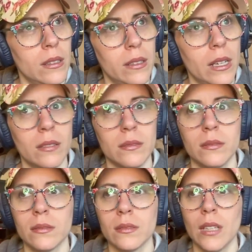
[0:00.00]
No.
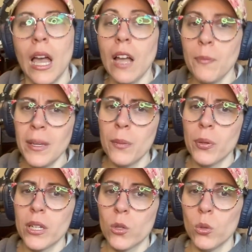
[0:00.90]
I've been at
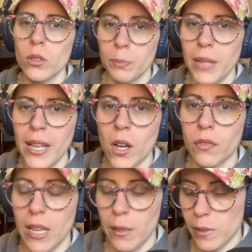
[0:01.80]
pretty cool
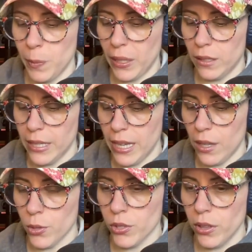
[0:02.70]
playoff games, but yeah,
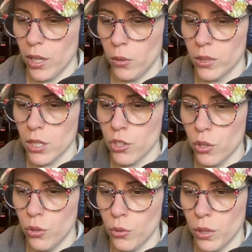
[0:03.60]
those are the only
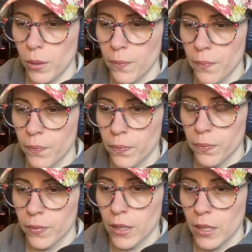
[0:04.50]
two
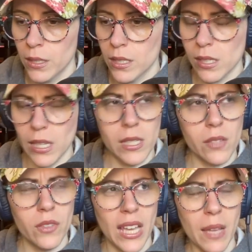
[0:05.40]

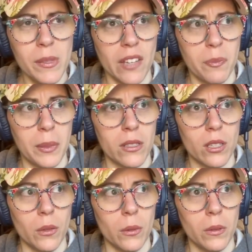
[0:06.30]
decisive games I've been
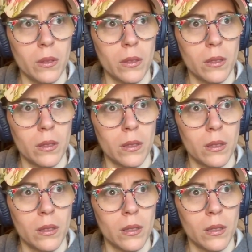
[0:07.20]
to.
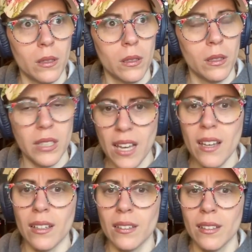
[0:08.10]

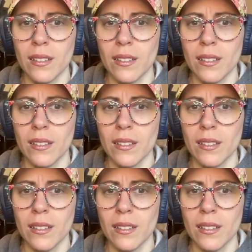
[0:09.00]
Yeah.